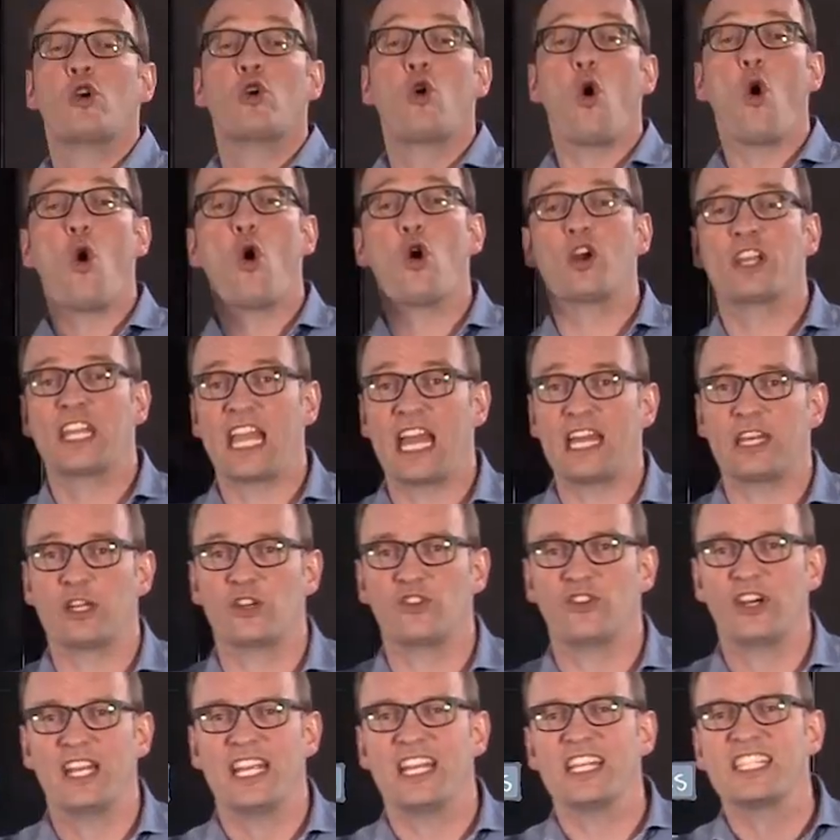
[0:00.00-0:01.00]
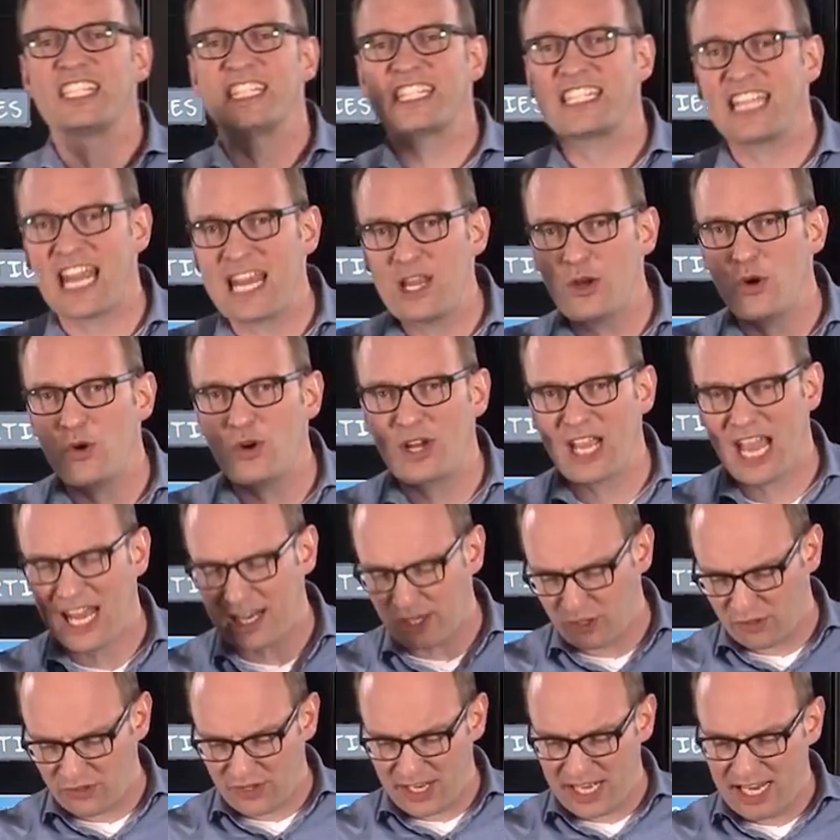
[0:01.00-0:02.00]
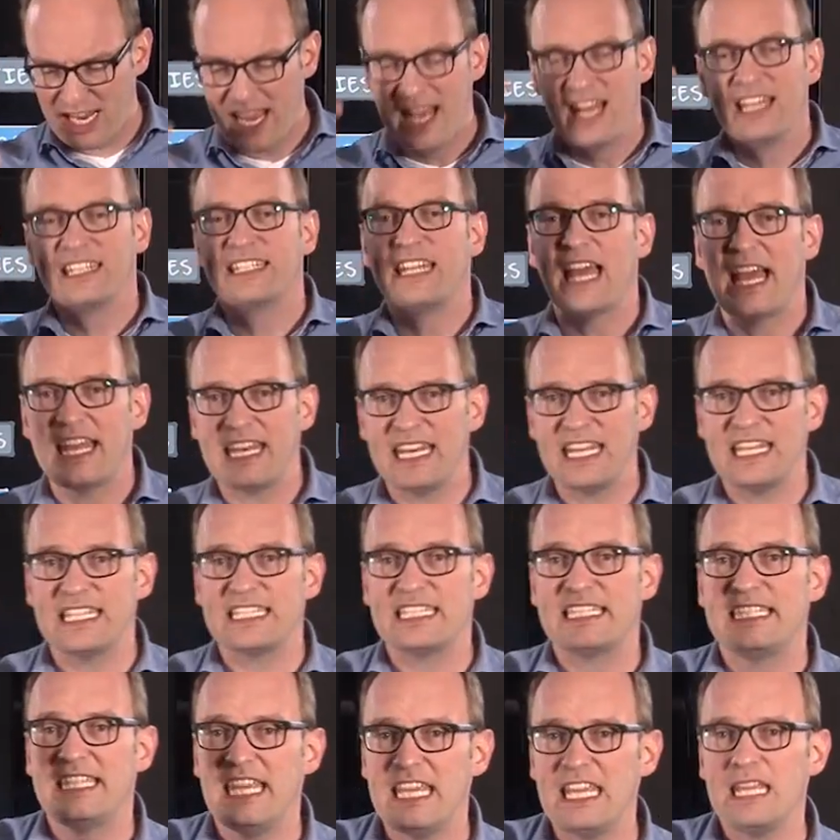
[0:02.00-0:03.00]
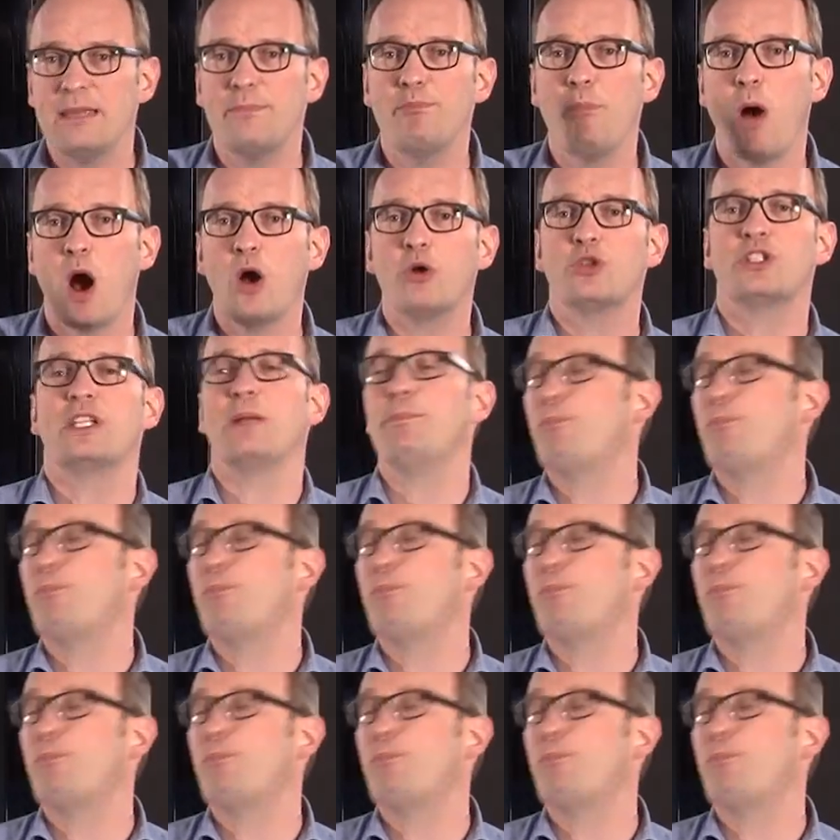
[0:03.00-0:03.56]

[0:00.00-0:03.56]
core category, a single category that is the most